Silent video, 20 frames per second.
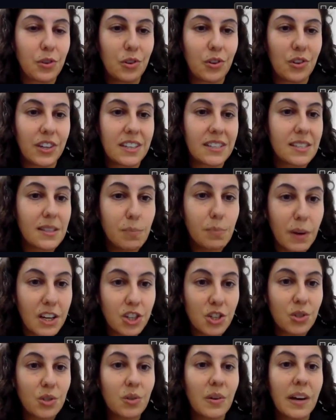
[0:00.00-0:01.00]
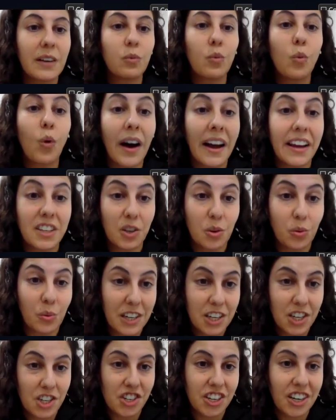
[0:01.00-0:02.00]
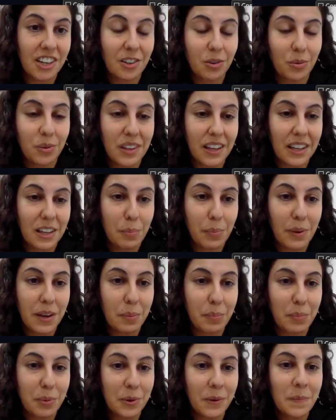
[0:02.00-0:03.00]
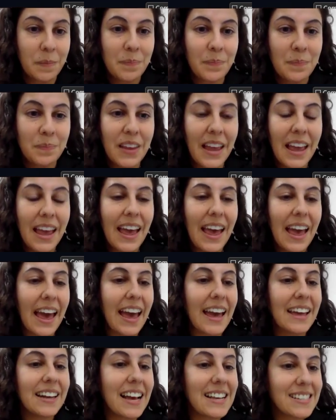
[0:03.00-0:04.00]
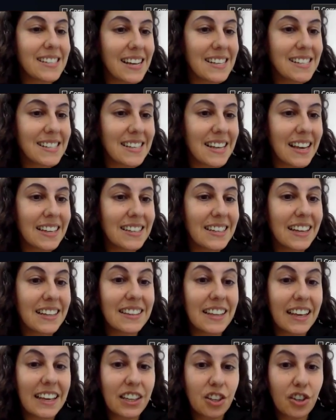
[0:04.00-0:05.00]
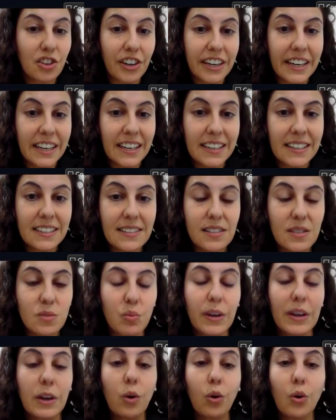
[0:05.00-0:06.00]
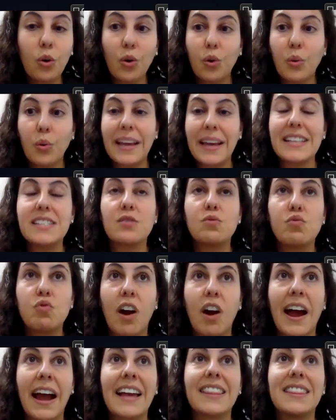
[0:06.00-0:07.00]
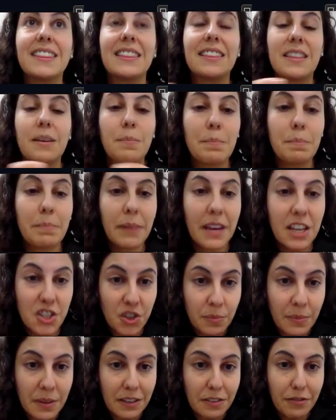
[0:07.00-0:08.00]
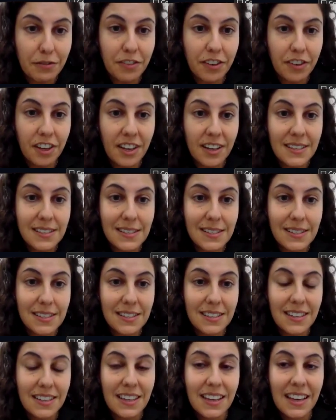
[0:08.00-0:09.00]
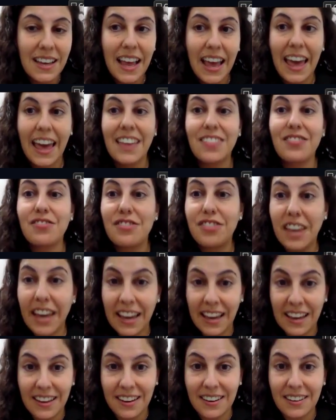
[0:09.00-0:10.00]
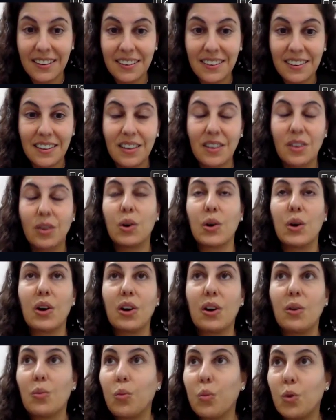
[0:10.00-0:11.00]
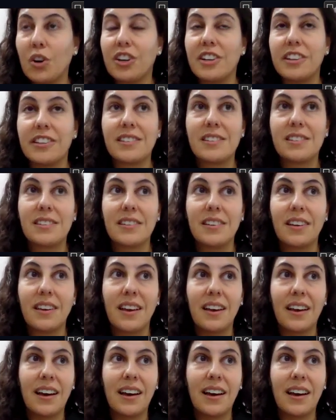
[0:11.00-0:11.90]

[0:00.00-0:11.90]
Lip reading: food is special and why you want to share it with other people. And as I said, in the ingredients, we always write the measurement first, and then what